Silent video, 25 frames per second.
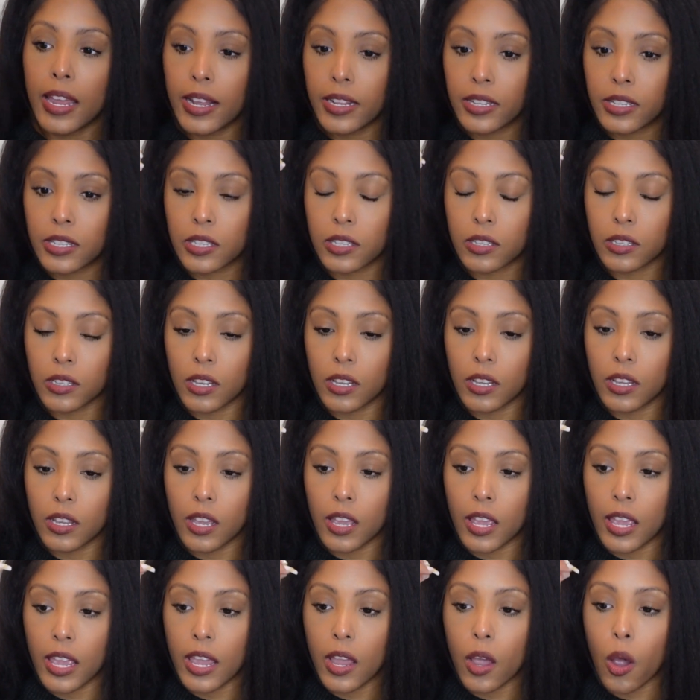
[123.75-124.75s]

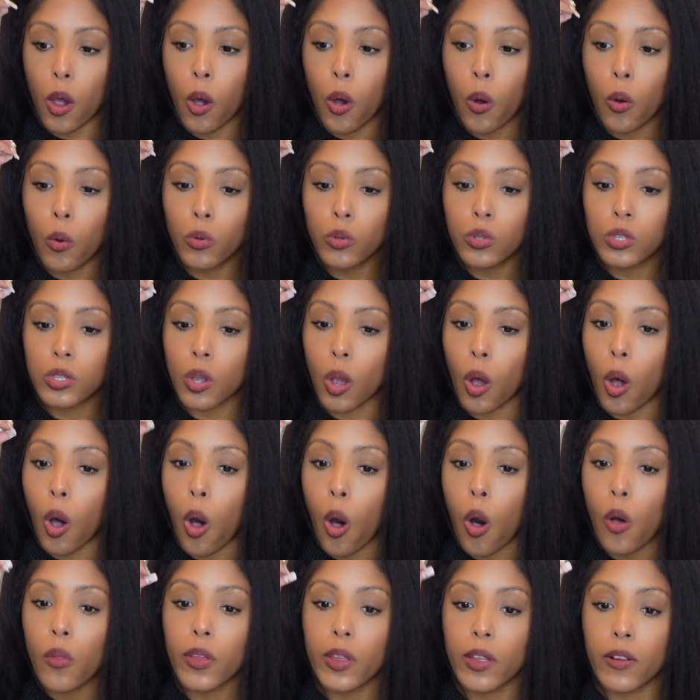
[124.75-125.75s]
It holds
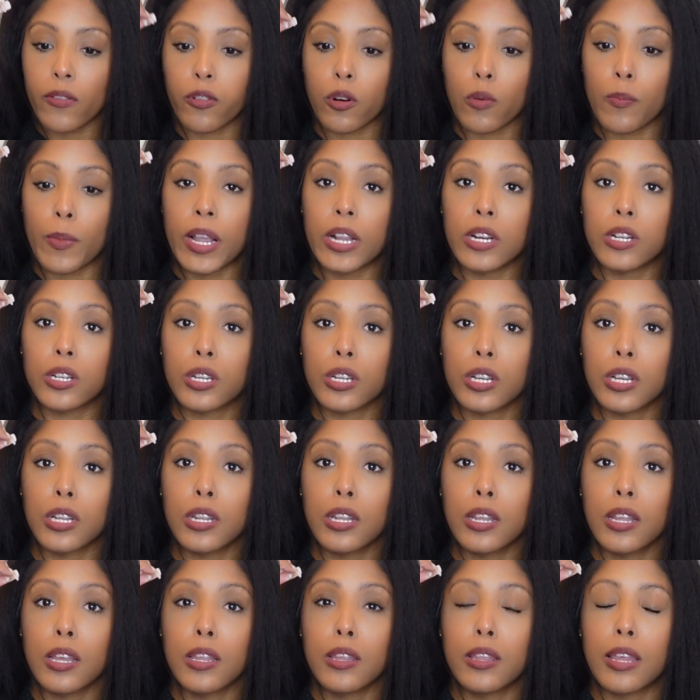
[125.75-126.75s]
all the
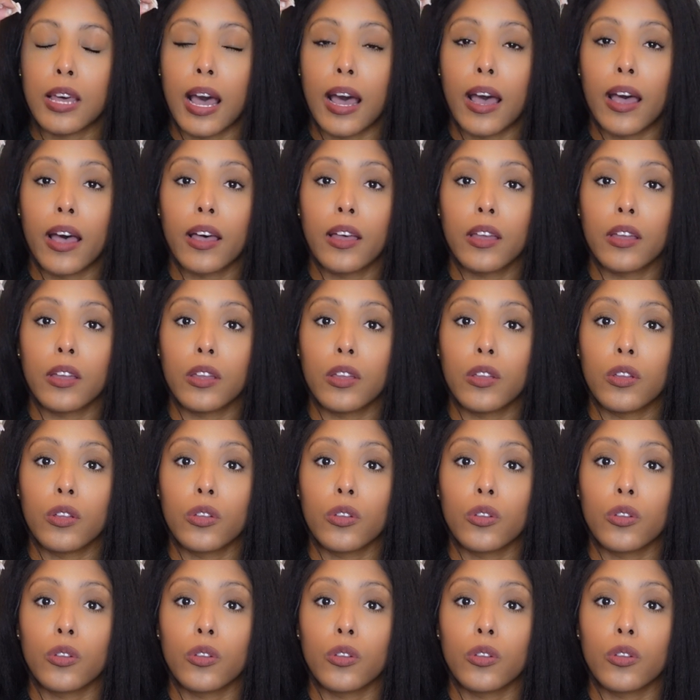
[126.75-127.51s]
information that